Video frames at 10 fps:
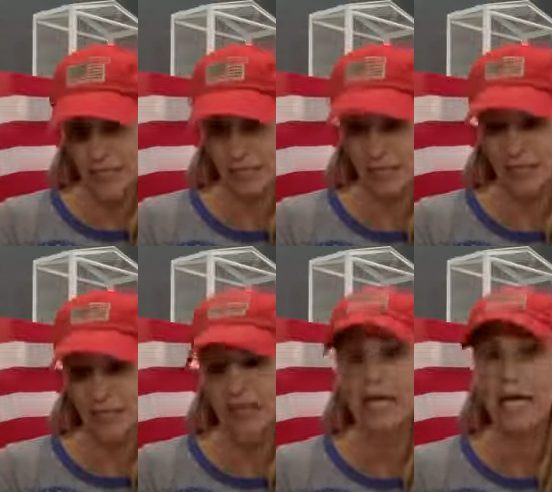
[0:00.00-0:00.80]
these
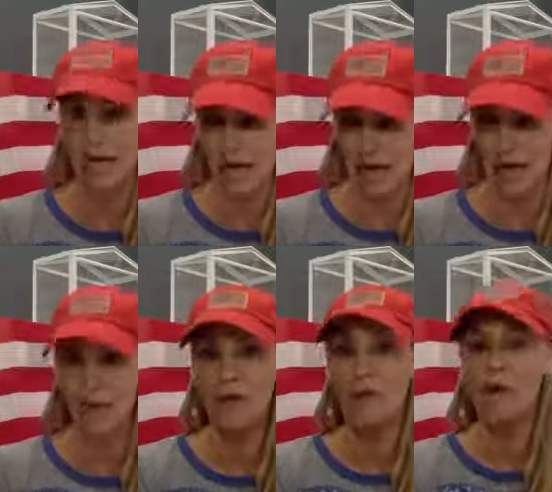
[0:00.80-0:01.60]
updated again
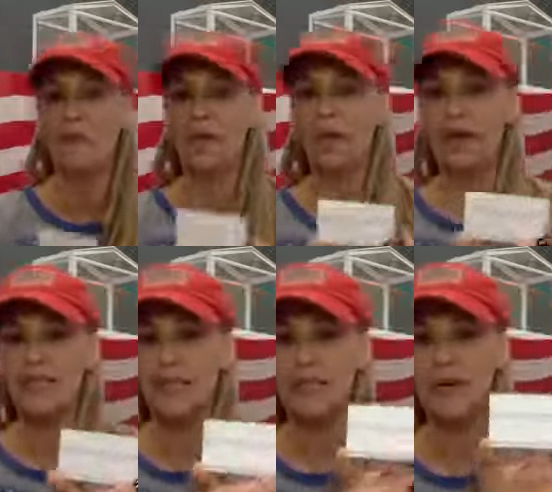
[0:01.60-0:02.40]
now
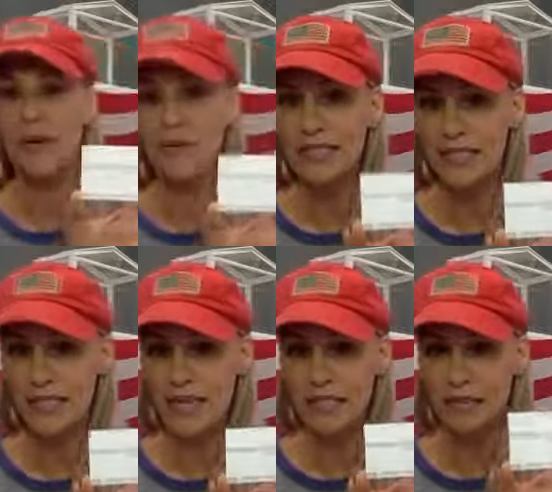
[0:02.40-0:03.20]
because even though I went to
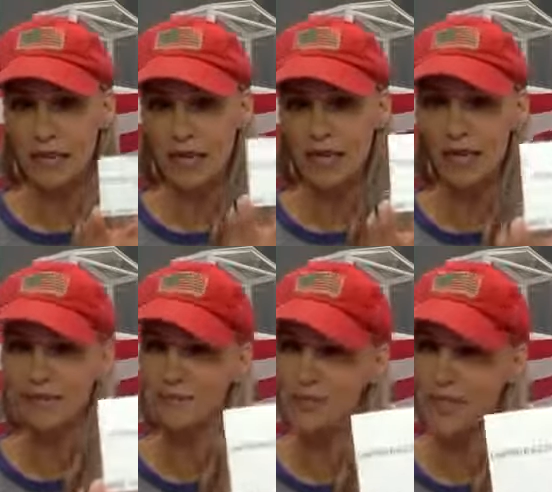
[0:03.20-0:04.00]
EXP,
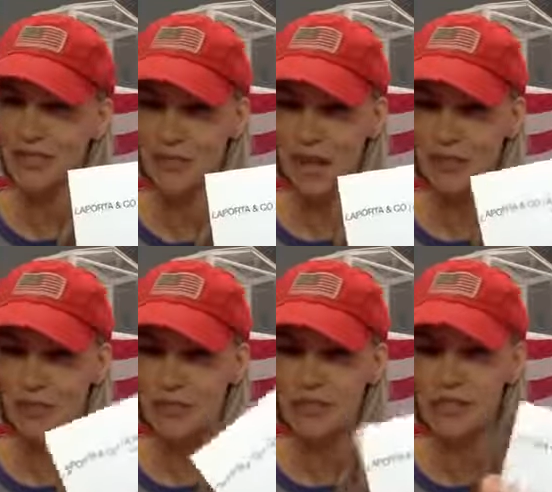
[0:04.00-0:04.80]
sure it's
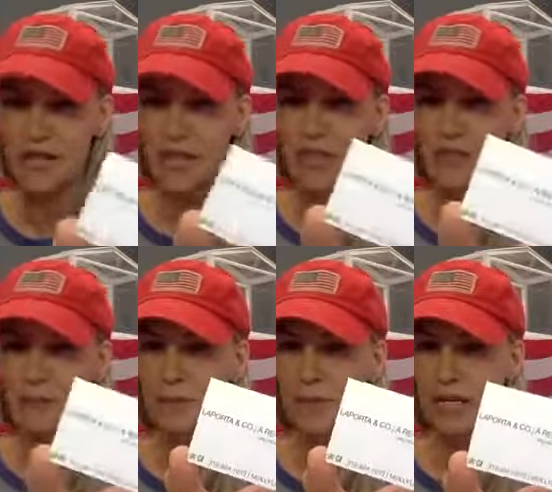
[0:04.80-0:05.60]
backwards,
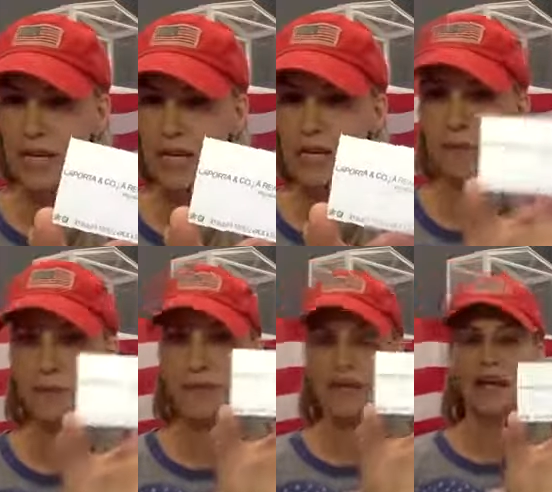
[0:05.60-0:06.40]
LaPorta and
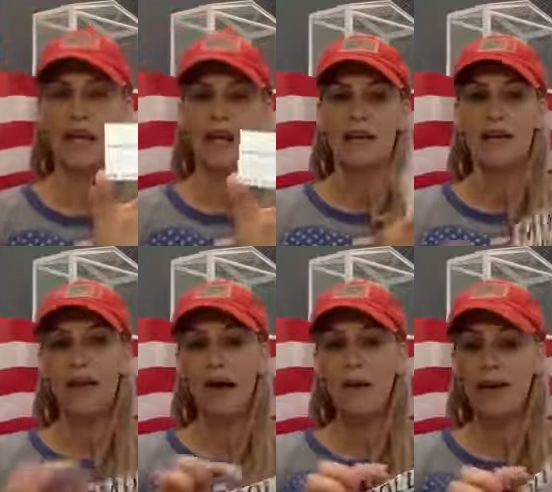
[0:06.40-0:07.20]
Company,
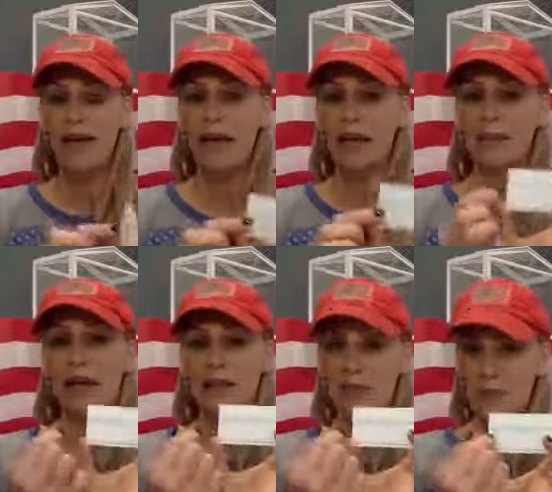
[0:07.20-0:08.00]
now I am
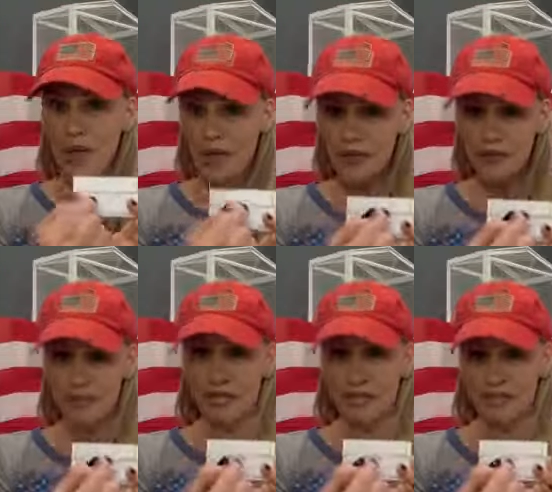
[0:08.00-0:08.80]
LePage
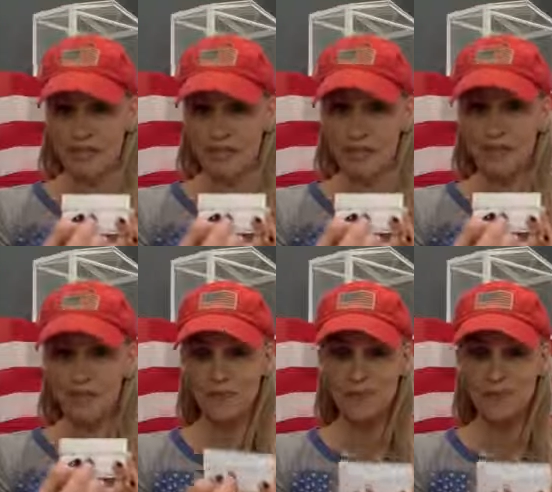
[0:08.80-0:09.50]
Johnson,